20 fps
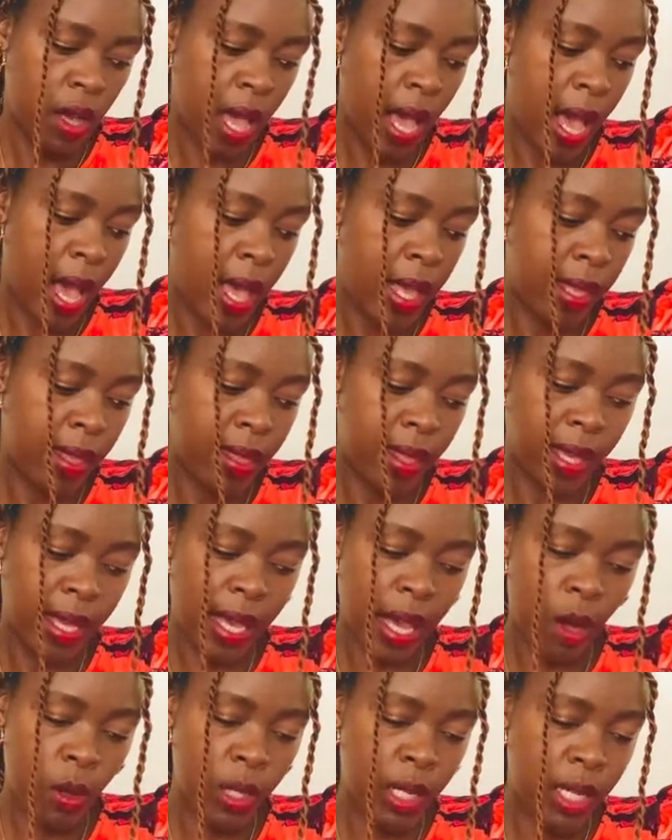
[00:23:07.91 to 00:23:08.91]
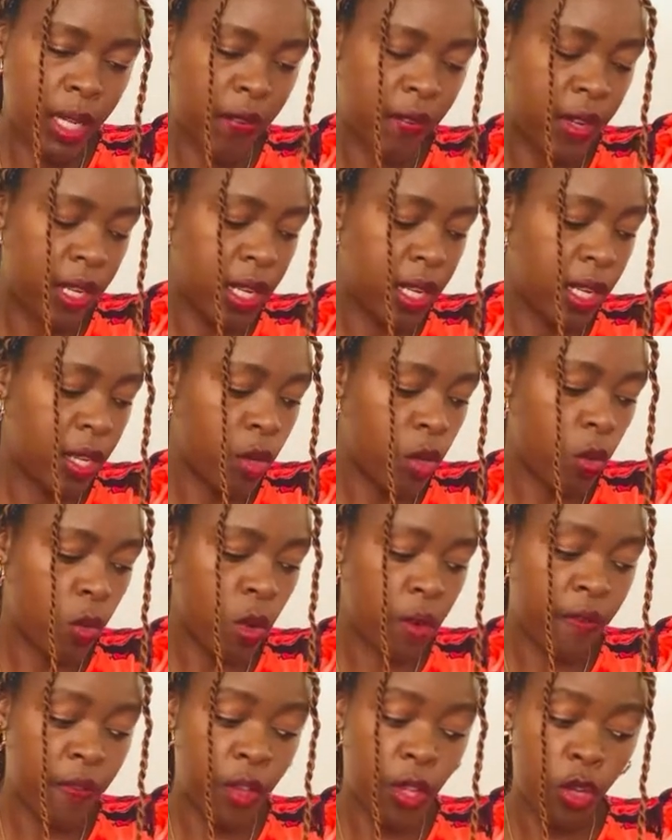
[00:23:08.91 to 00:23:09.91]
I think I'll definitely do
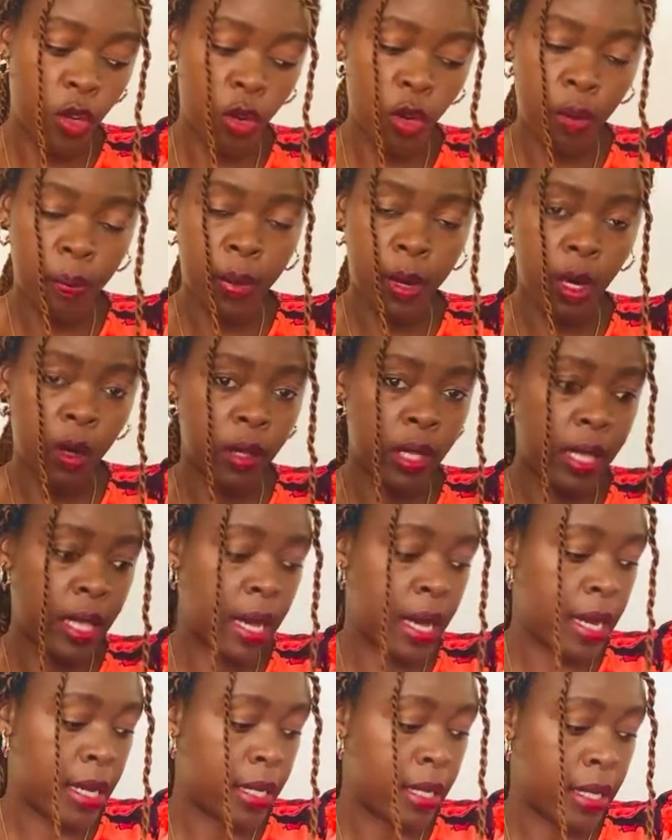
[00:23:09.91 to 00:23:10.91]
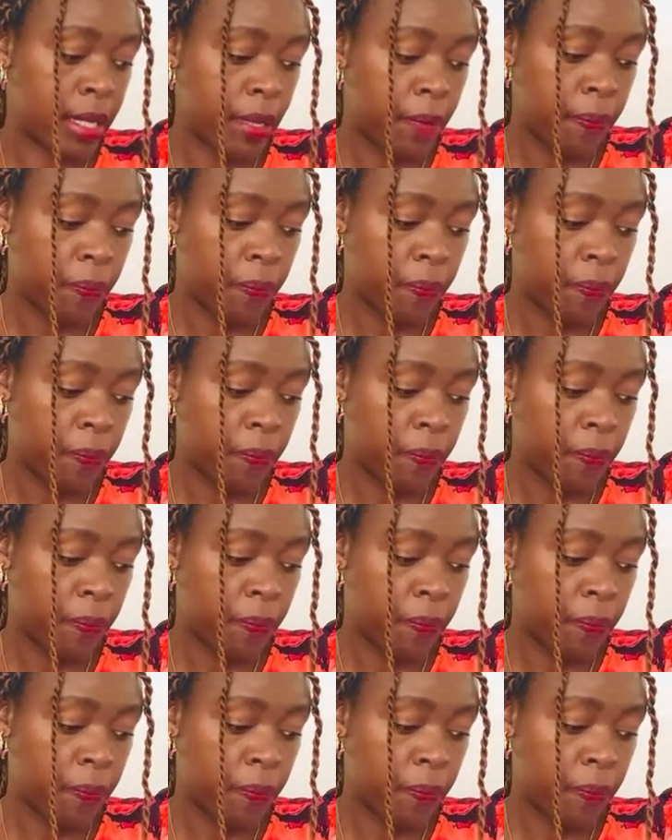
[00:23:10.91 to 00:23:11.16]
a video about that